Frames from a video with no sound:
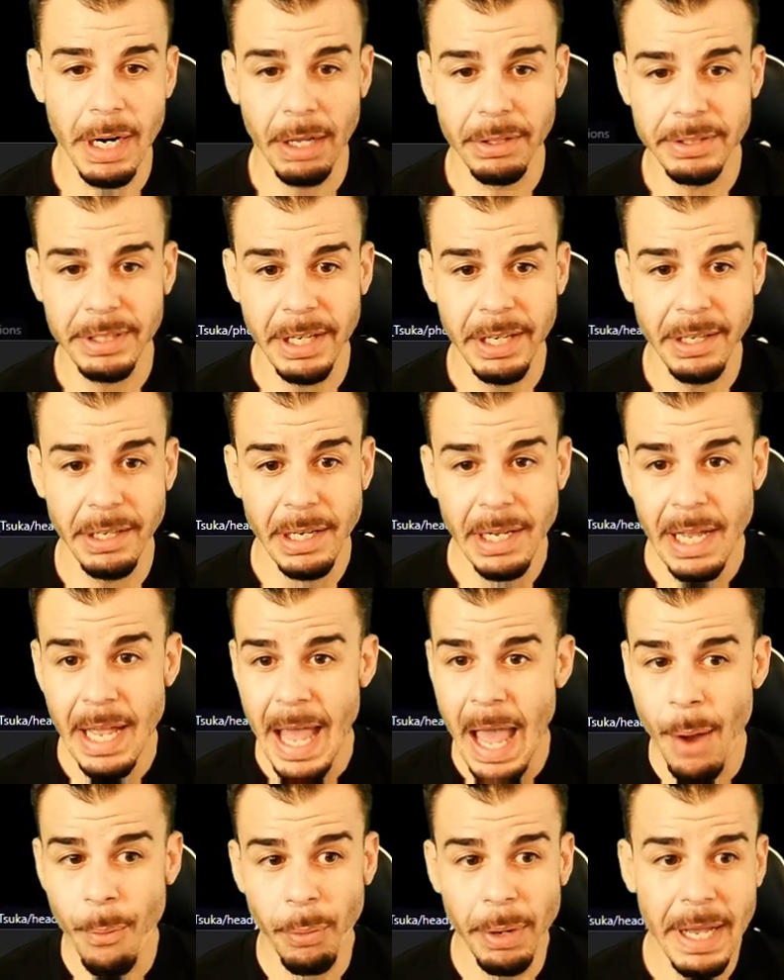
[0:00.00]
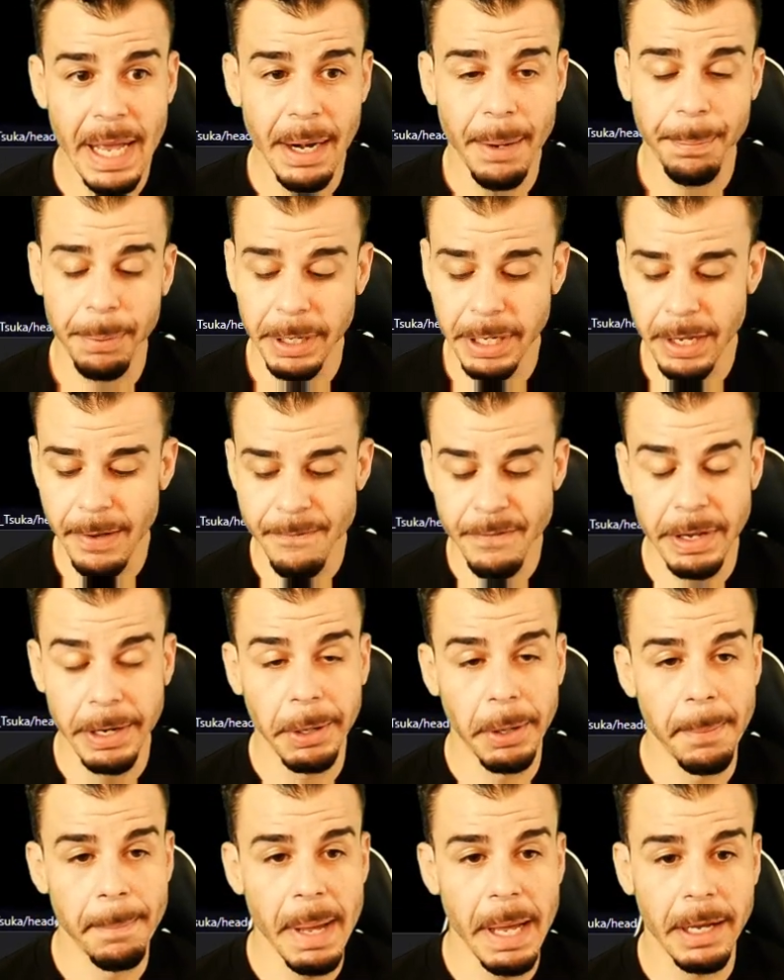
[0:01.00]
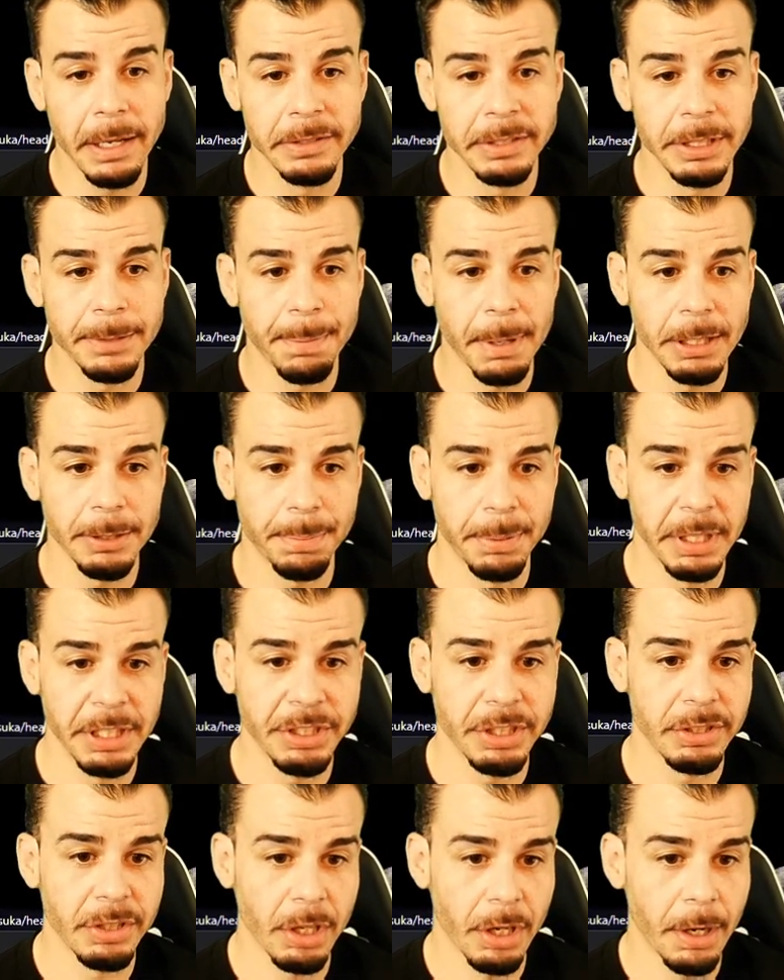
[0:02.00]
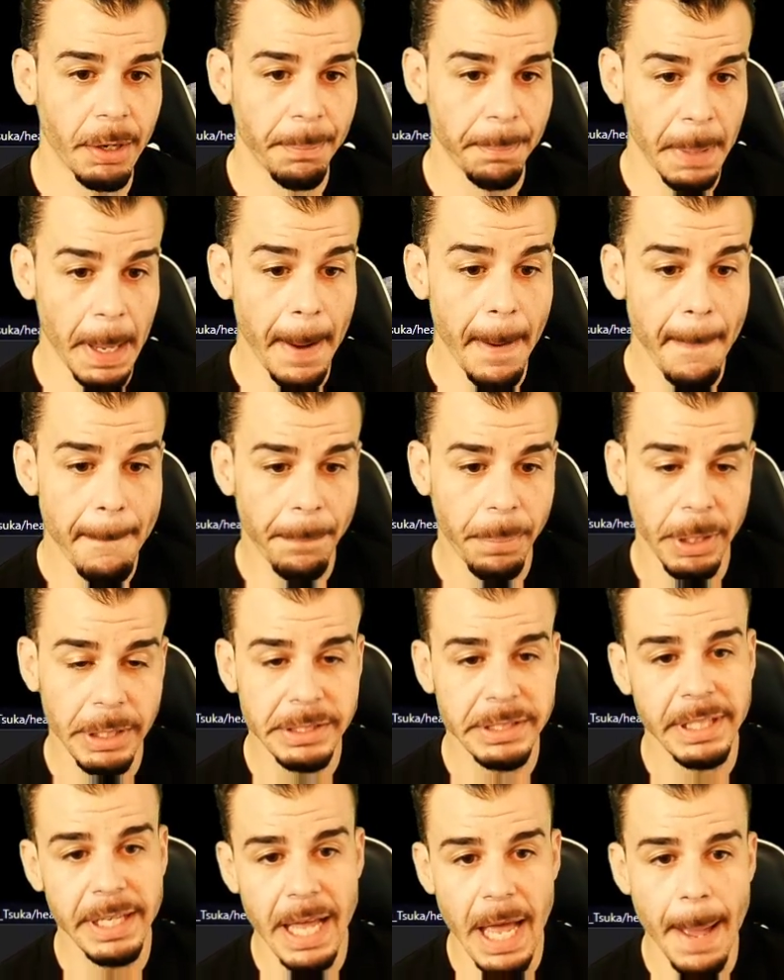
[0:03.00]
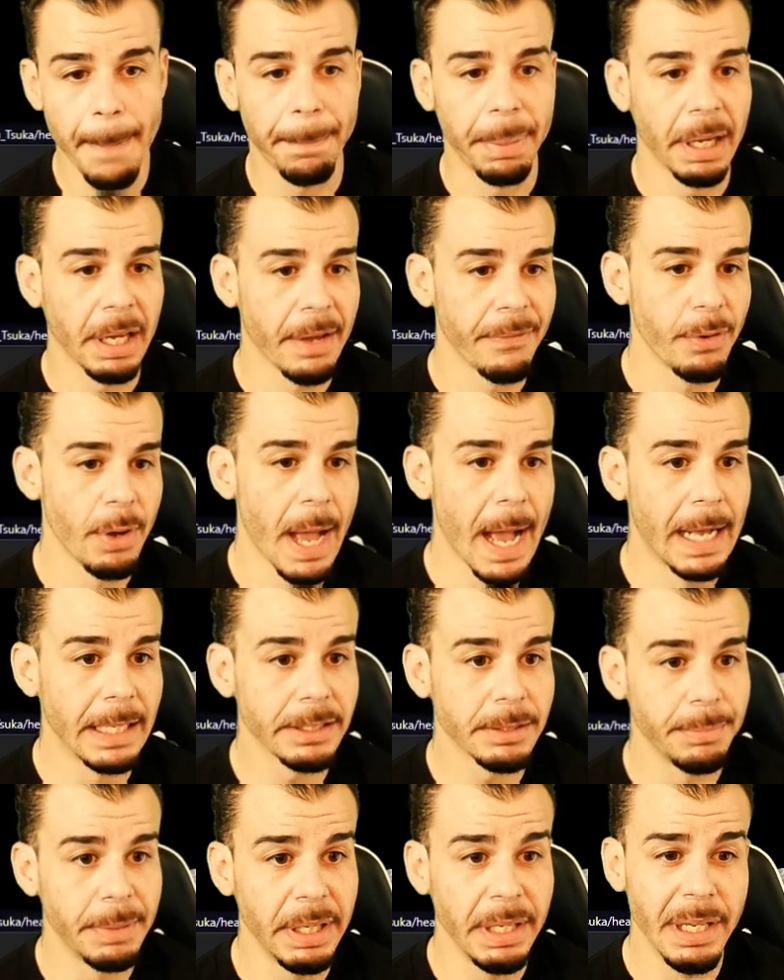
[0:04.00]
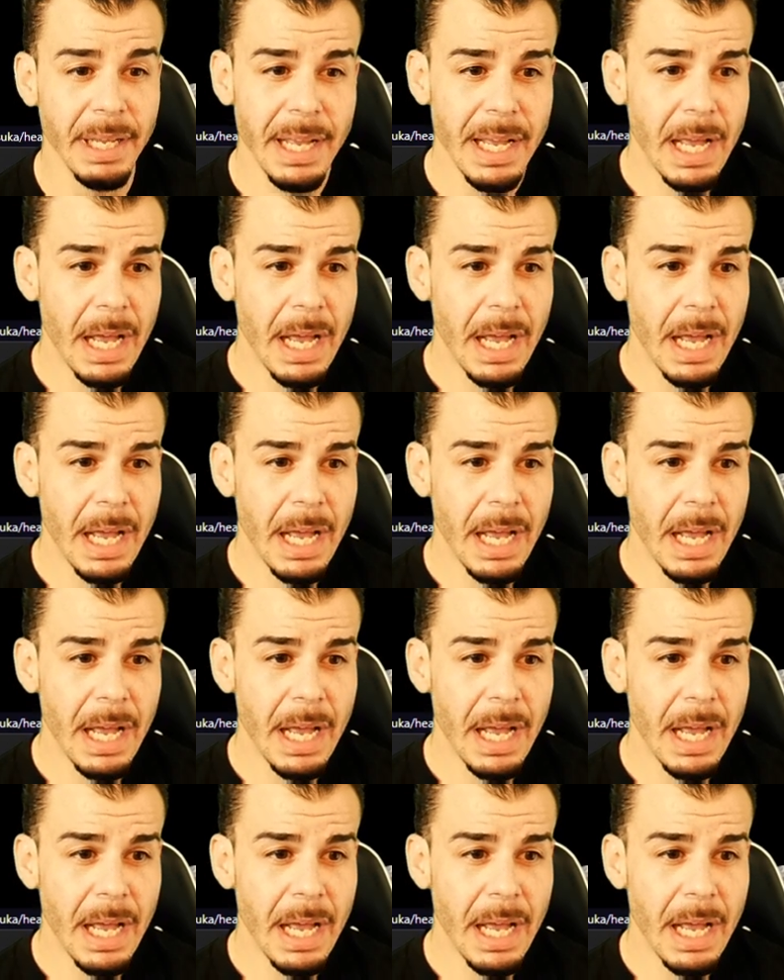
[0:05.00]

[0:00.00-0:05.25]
out there. And we got a pretty good video to make because these price predictions are going to be pretty epic if you ask me.